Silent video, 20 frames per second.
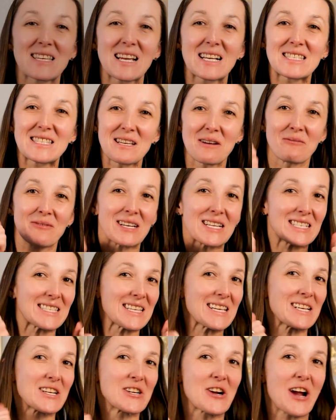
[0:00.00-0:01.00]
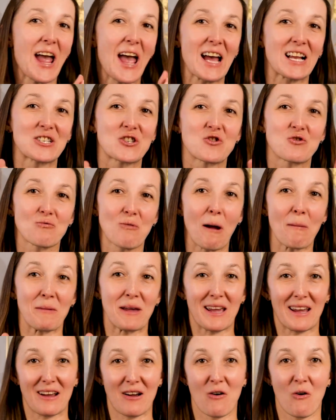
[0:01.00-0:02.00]
like somebody's in your head
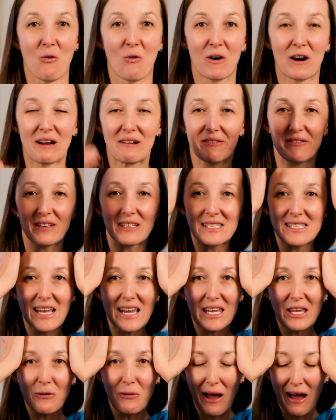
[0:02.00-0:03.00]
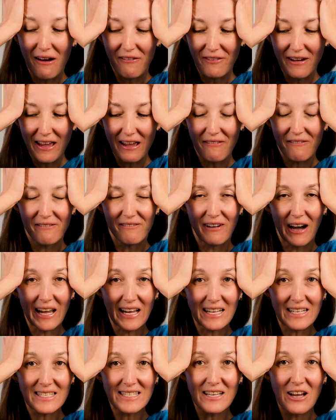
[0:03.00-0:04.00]
drumming. Or it feels like you have a
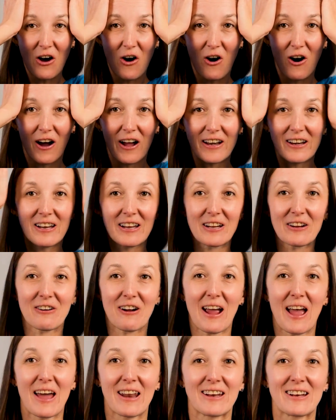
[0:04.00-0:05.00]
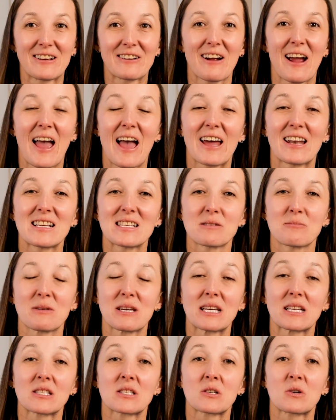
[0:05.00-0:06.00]
vice on your head and your head is
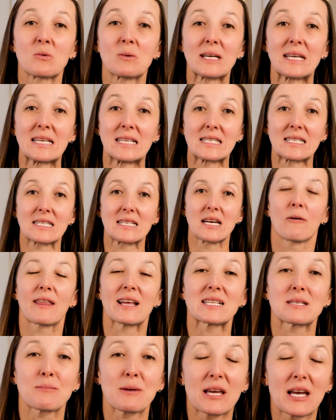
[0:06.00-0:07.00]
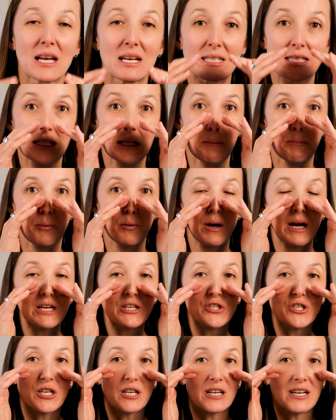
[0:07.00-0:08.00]
being squeezed. Well, that's because the
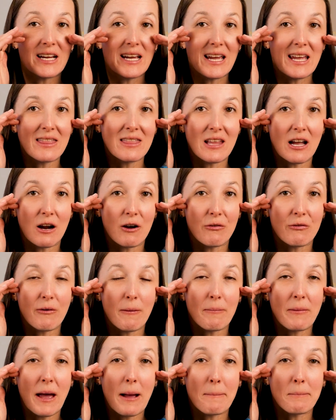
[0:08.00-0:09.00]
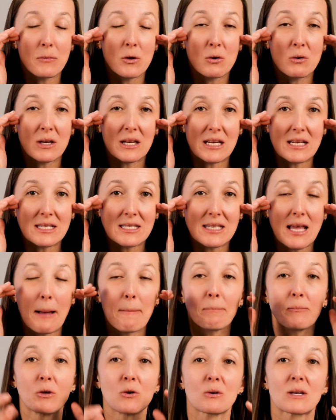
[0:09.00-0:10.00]
pressure in there from that mucus
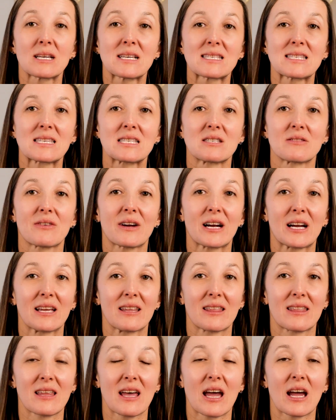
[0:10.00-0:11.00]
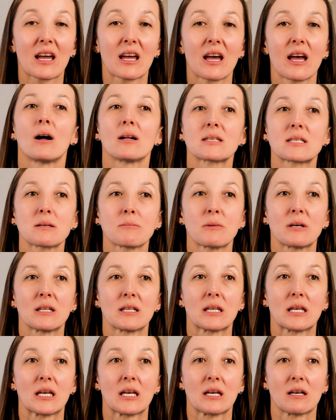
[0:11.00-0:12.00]
is very thick,
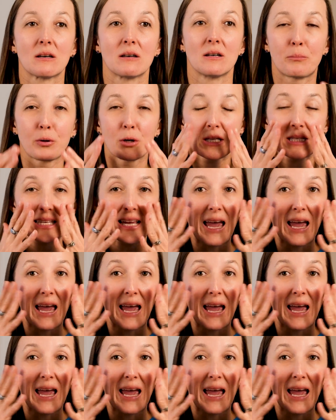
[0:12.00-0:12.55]
ultimately puts